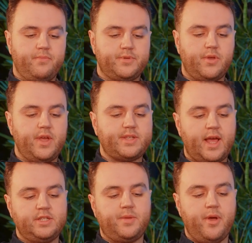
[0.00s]
So they
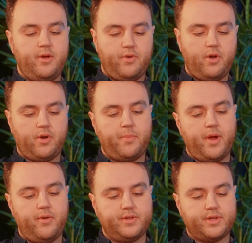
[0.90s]
tend to be over a longer
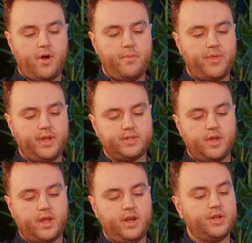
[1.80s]
period of time. Things
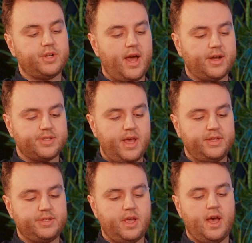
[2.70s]
like initial
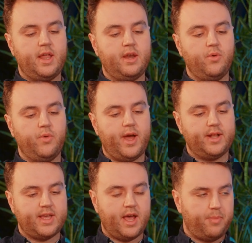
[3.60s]
access and all that
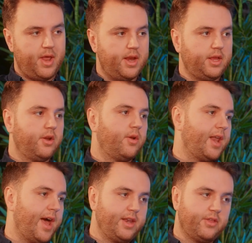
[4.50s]
attack planning,
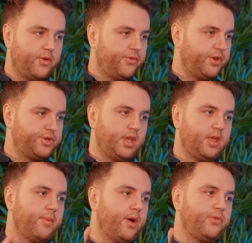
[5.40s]
landing those phishing
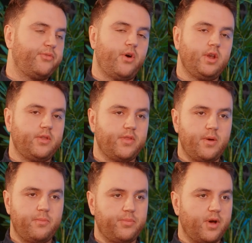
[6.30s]
emails, finding
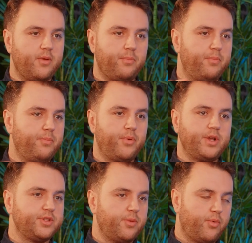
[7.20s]
the kind of
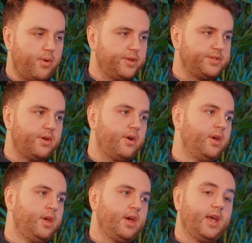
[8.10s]
breaching the perimeter
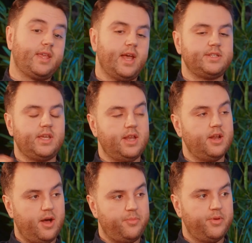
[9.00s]
and getting in
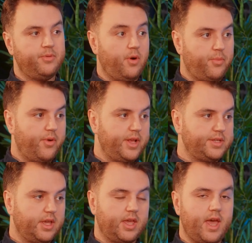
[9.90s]
and up and
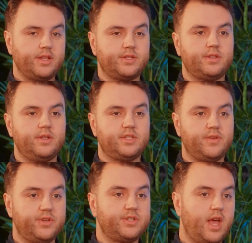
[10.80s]
operating against a
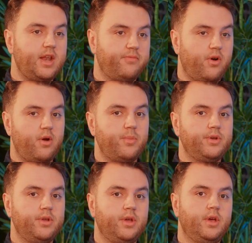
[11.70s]
sophisticated environment